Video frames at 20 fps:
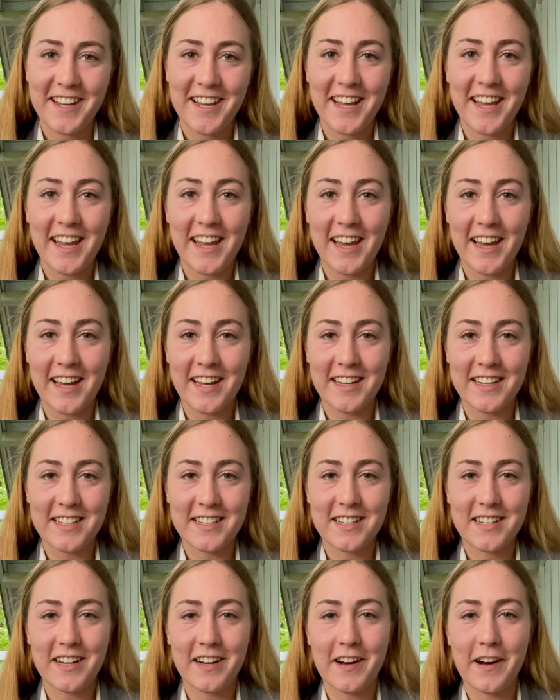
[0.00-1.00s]

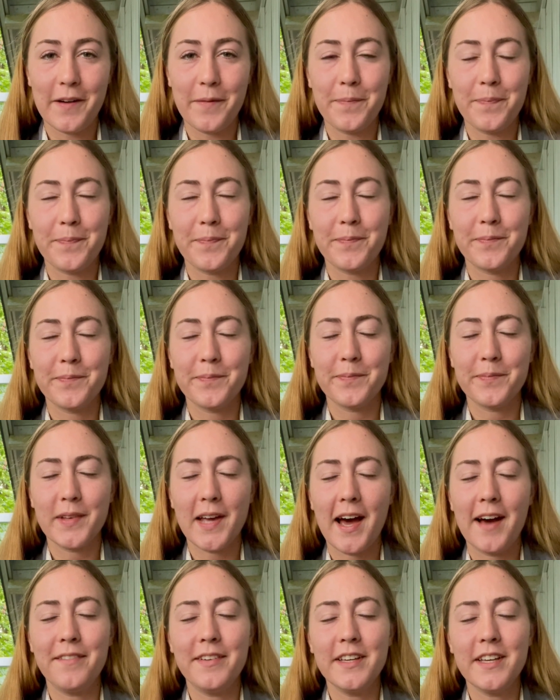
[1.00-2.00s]
And um,
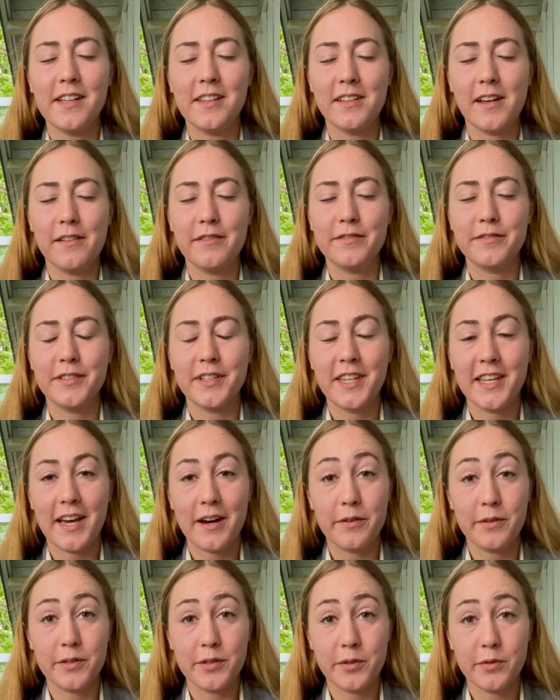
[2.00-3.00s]
having a love for the
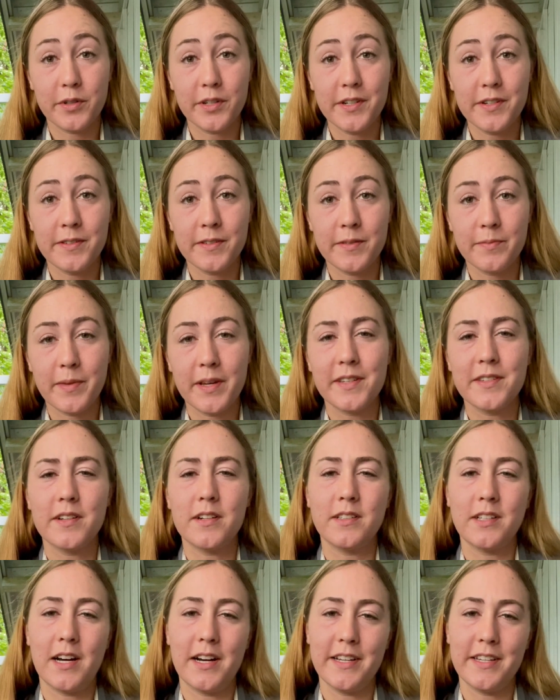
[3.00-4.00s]
outdoors makes it
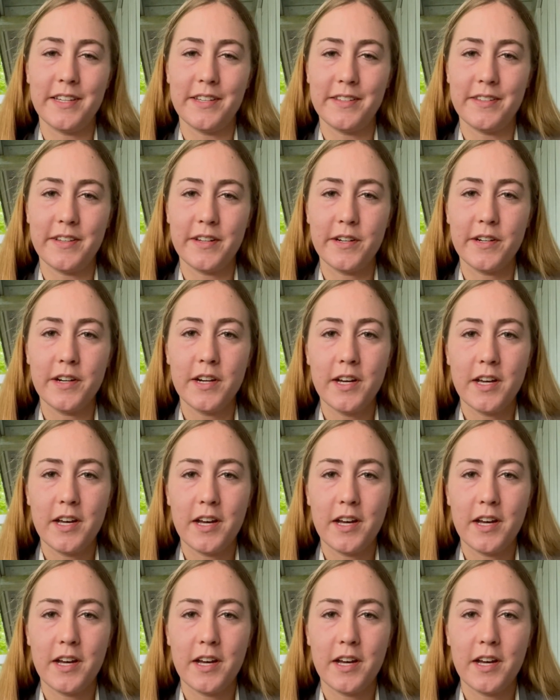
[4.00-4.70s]
a lot easier